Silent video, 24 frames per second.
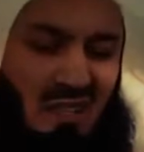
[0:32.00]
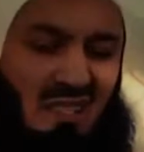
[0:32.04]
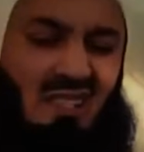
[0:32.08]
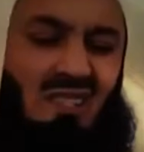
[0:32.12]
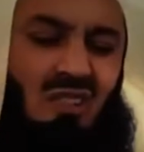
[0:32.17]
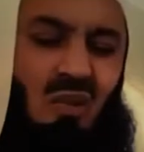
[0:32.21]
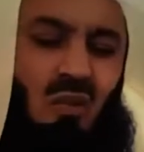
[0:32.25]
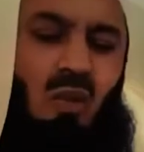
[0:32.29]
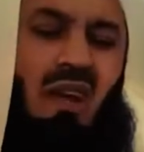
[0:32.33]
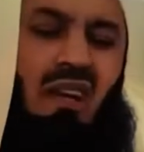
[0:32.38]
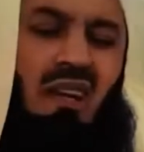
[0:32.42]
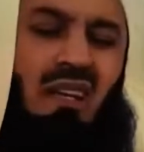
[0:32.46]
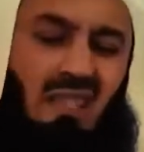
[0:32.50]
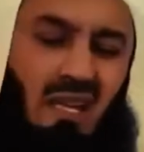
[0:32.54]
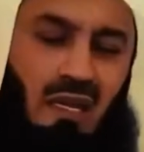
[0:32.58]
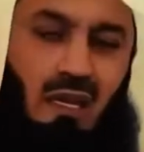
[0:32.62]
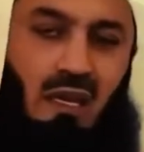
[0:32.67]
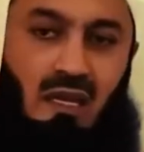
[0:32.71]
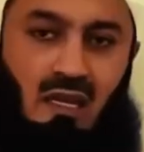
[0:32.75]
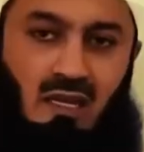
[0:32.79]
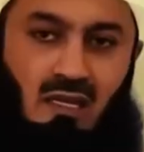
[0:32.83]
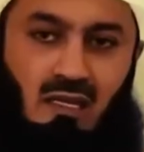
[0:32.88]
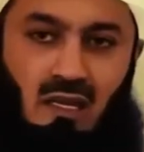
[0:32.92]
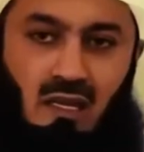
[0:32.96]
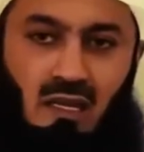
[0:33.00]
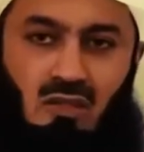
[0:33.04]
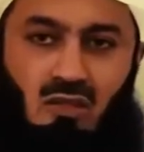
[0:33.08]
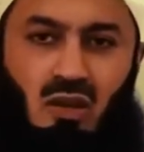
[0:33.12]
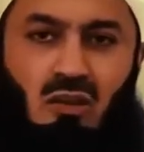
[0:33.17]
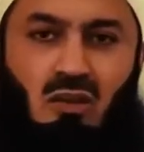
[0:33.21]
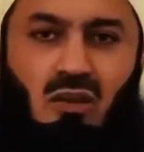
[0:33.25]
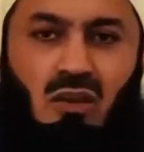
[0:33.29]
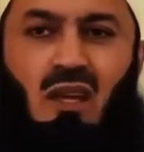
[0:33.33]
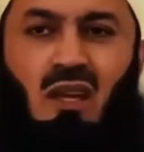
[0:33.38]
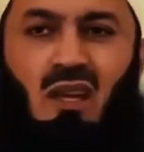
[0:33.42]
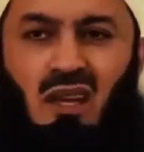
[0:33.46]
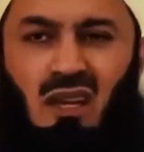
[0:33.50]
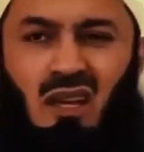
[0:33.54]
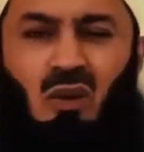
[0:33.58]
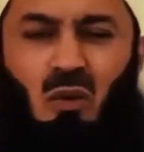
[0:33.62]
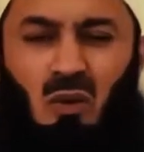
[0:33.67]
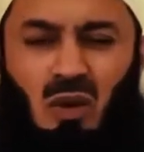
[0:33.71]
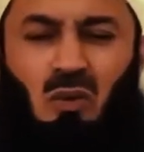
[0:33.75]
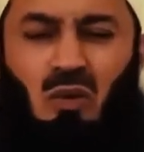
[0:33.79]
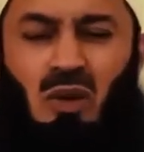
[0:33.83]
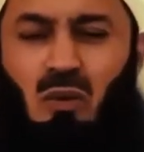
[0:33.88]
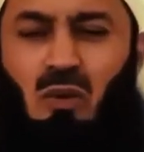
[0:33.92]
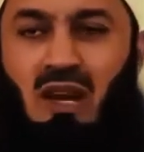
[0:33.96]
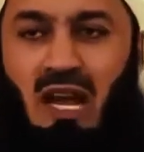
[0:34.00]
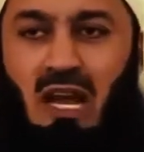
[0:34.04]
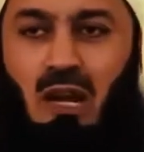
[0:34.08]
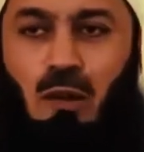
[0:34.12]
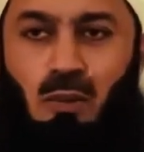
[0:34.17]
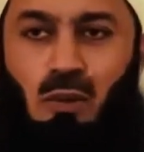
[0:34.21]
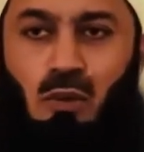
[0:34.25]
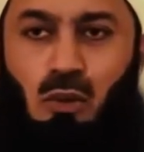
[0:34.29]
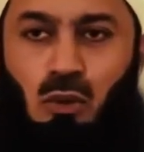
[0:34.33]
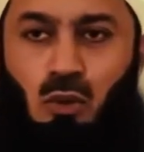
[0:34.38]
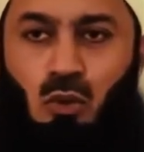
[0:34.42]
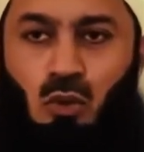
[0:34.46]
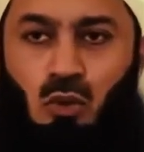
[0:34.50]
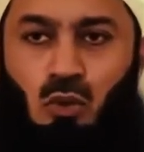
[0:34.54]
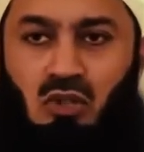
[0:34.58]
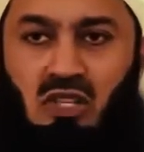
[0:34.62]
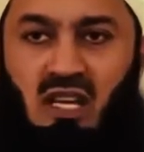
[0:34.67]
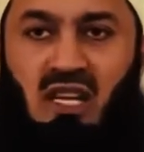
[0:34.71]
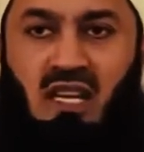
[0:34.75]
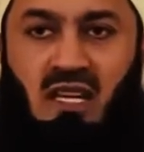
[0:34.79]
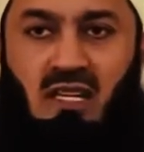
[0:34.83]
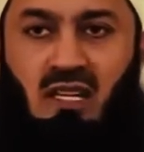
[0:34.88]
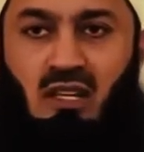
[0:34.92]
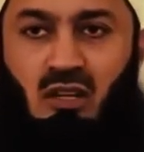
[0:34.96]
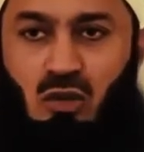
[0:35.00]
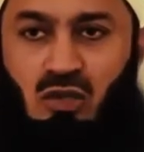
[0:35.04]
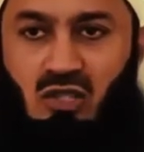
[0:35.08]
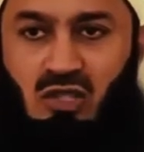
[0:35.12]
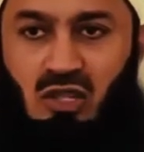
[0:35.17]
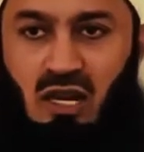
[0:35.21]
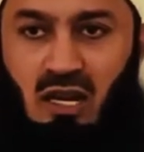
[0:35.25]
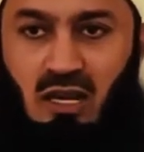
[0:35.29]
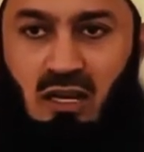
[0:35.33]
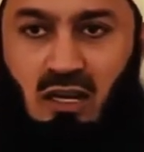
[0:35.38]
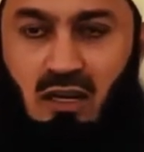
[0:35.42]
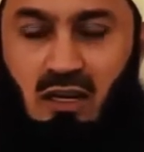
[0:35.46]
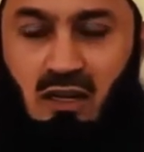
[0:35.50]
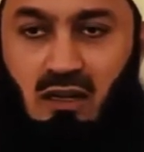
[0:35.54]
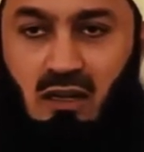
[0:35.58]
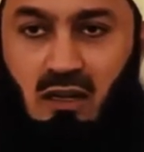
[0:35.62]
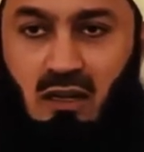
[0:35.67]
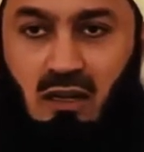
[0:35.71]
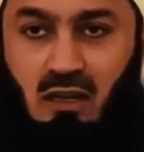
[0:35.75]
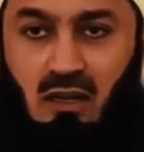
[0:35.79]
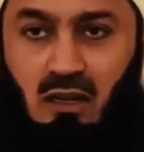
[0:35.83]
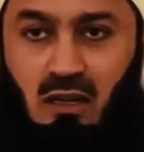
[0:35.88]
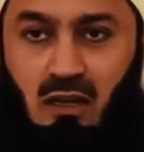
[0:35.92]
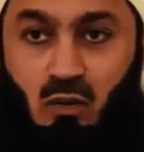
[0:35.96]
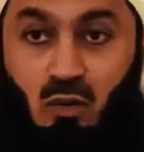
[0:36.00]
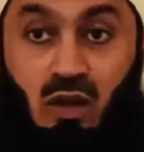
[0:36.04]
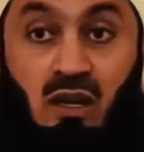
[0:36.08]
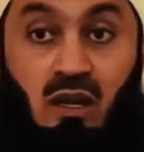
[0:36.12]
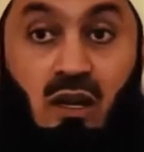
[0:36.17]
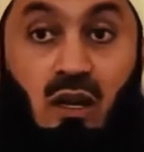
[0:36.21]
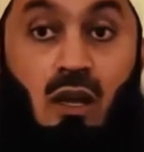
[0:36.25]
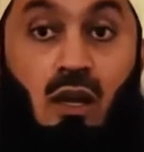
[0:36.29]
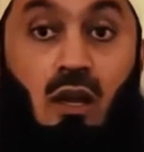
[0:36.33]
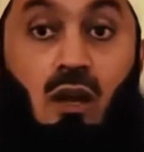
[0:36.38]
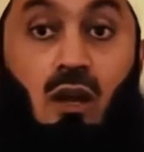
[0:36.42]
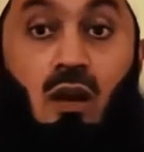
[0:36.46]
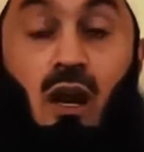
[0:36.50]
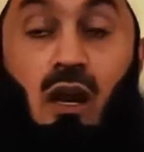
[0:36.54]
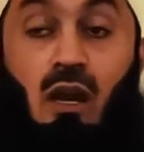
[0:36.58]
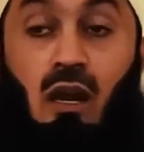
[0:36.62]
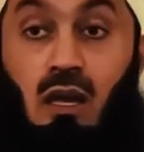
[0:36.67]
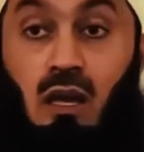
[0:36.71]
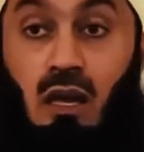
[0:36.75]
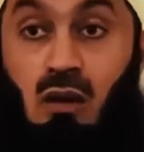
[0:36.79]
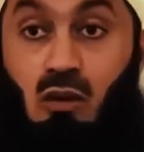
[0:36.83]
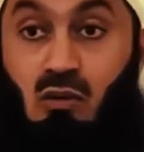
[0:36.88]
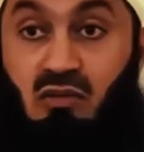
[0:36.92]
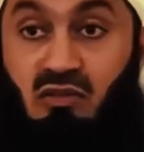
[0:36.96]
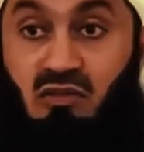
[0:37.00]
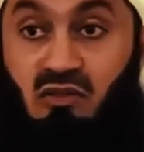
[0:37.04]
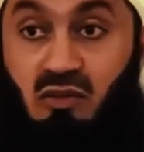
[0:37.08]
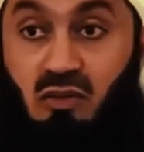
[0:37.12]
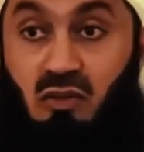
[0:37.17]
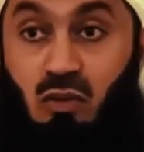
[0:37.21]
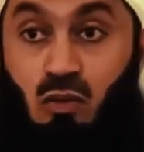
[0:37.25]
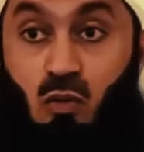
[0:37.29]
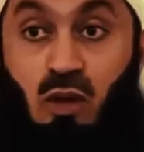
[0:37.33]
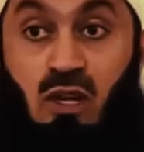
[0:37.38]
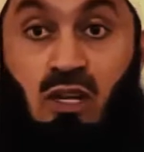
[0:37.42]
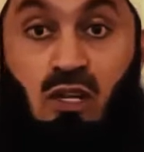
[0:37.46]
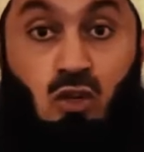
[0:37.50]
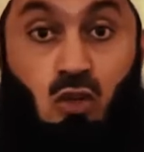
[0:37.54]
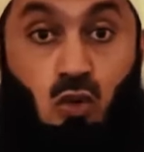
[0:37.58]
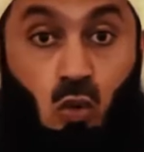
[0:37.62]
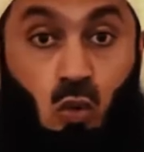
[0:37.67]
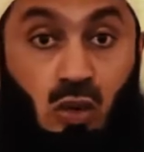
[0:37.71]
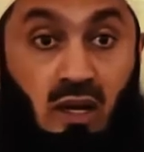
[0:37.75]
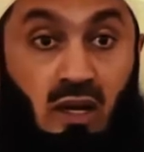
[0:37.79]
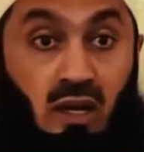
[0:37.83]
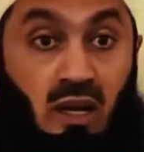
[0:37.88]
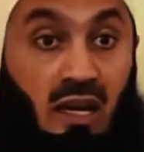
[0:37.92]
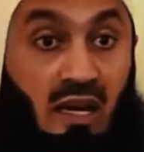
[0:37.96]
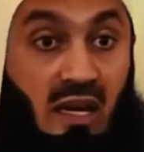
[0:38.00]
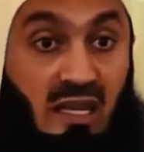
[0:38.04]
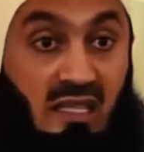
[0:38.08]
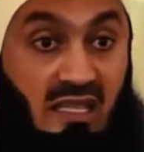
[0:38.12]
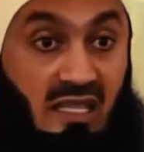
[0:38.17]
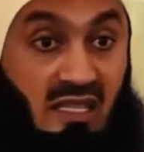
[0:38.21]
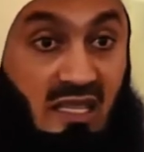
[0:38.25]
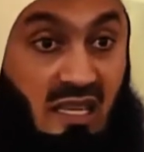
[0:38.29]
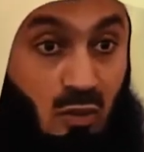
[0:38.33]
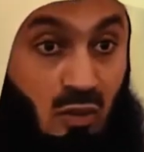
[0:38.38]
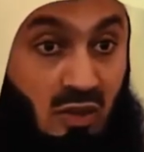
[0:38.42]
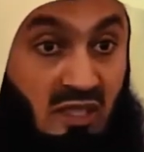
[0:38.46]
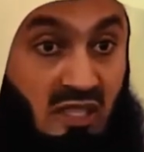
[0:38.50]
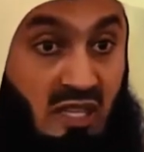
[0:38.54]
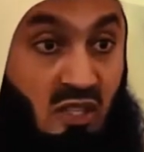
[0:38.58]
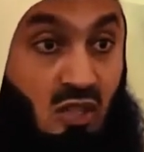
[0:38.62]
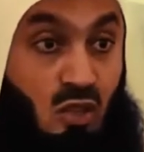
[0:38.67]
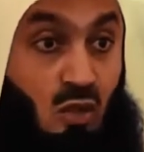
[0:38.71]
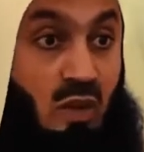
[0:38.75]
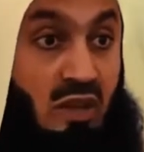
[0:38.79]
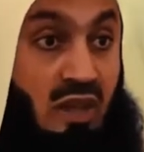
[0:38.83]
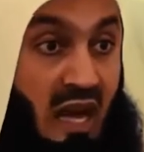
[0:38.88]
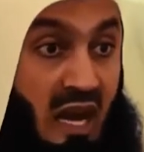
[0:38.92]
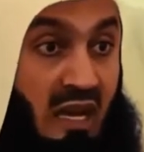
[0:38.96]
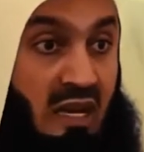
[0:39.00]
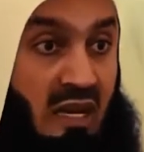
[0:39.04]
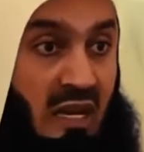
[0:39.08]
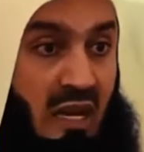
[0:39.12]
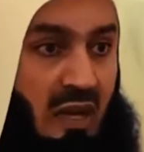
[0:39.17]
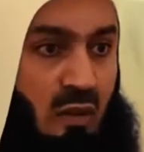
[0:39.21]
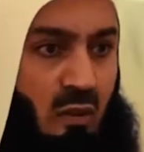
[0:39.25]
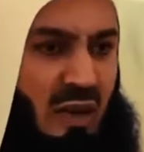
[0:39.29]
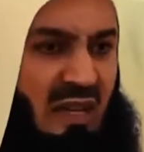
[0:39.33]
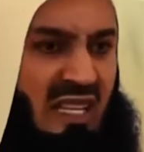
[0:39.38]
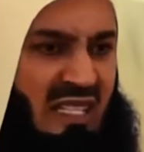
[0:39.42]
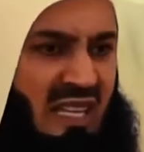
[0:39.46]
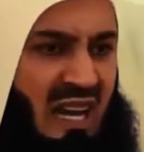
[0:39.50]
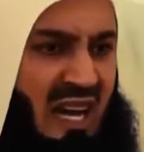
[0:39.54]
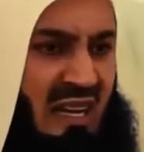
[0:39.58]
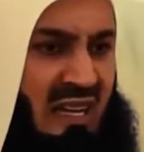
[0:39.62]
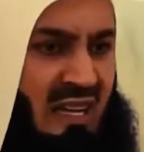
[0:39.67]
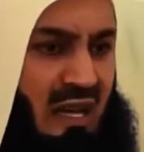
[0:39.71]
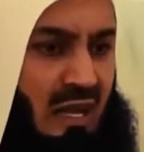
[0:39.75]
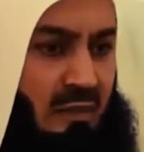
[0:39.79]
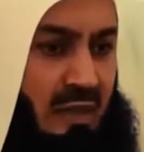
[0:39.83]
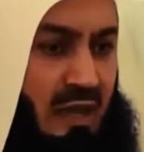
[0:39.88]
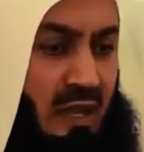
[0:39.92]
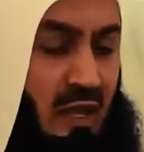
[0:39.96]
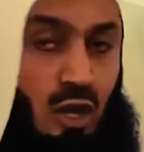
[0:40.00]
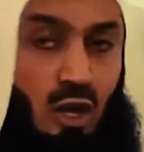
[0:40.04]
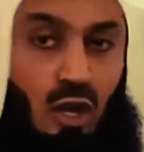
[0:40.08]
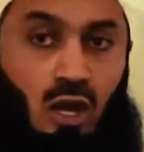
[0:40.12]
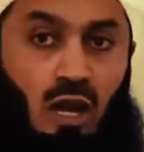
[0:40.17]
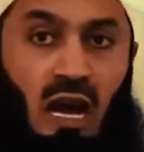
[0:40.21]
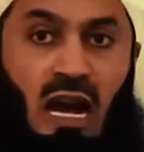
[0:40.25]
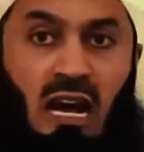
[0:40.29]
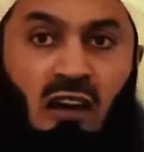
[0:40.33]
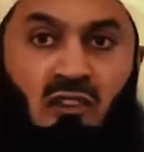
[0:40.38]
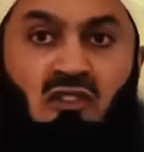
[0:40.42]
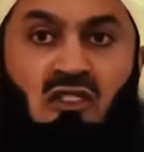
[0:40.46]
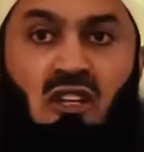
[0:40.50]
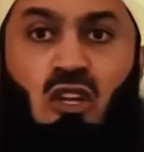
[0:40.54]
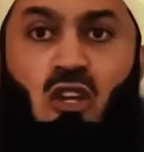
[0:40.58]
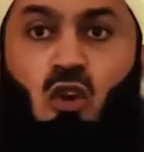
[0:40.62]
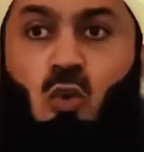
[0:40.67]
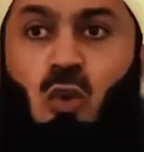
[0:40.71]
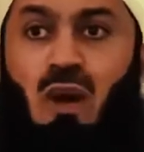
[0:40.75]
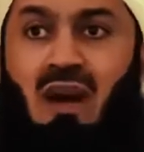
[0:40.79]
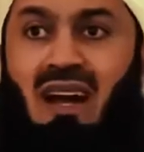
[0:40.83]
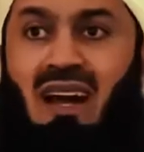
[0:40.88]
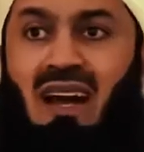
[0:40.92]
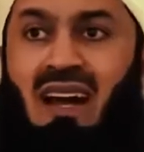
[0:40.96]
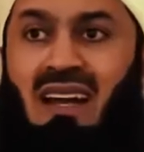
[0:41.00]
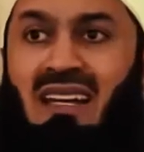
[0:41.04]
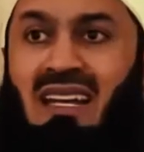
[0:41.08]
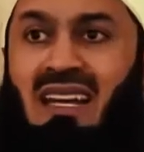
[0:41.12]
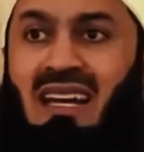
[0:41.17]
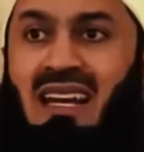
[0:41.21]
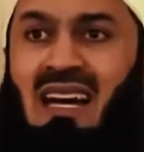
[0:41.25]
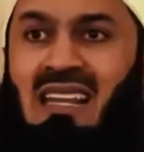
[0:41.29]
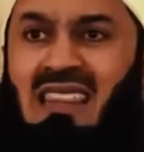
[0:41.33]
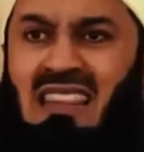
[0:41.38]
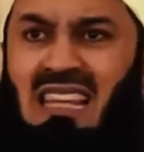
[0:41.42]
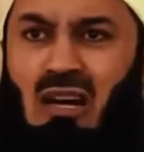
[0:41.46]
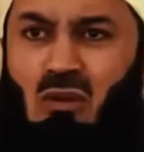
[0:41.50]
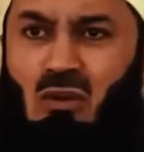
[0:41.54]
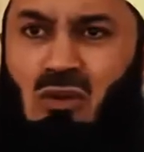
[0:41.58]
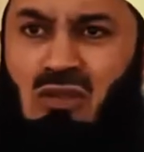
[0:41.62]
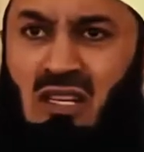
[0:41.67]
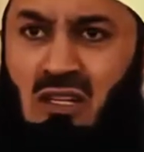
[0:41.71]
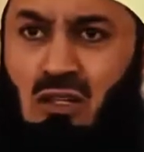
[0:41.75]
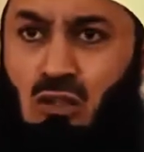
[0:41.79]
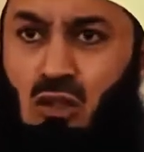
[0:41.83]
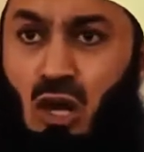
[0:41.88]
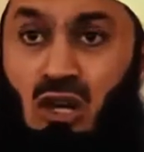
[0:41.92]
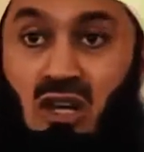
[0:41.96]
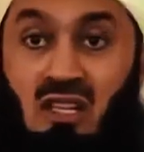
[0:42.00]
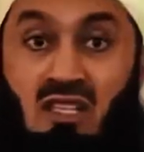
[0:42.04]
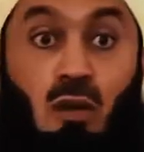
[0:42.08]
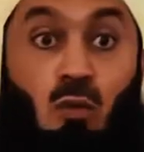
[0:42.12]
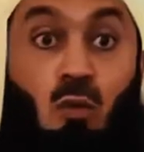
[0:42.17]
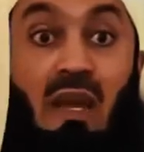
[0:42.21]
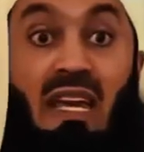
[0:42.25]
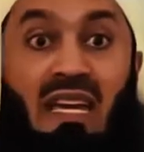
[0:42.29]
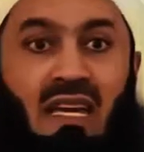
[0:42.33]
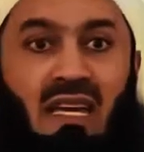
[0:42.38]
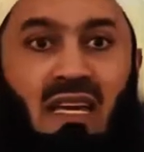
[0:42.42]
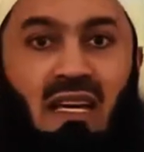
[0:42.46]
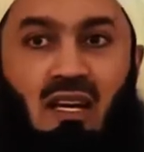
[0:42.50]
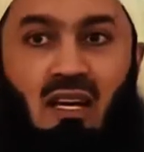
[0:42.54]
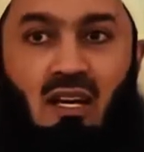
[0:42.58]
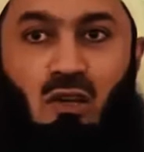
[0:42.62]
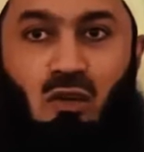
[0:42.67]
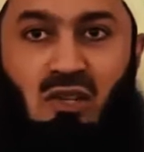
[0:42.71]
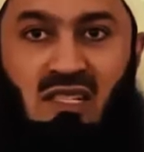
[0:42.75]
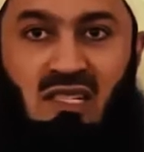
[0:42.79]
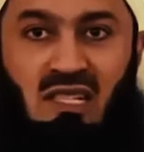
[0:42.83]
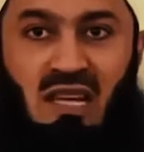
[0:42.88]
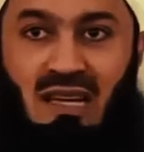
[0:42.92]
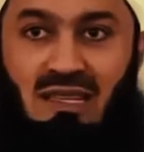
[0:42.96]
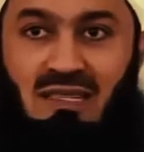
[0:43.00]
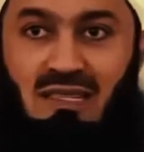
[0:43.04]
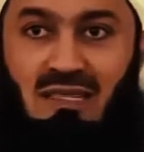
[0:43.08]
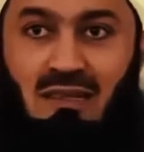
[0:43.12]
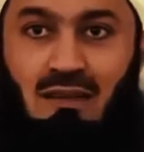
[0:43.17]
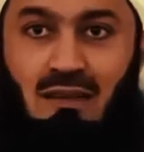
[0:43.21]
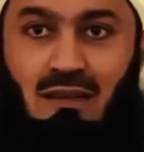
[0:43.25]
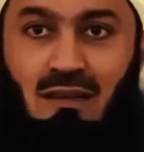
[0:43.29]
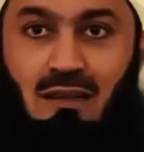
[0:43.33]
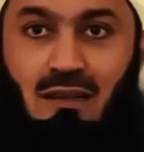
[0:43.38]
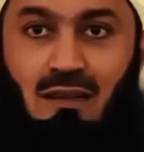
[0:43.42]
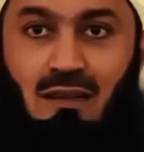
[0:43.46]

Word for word: Allah says, don't worry. Take it easy. It's going to. We will help you through. Take it in your stride. What? Al-khawf wal-ju' Allah says He will test you with hunger. What is hunger? After you were earning a thousand dollars a week, you start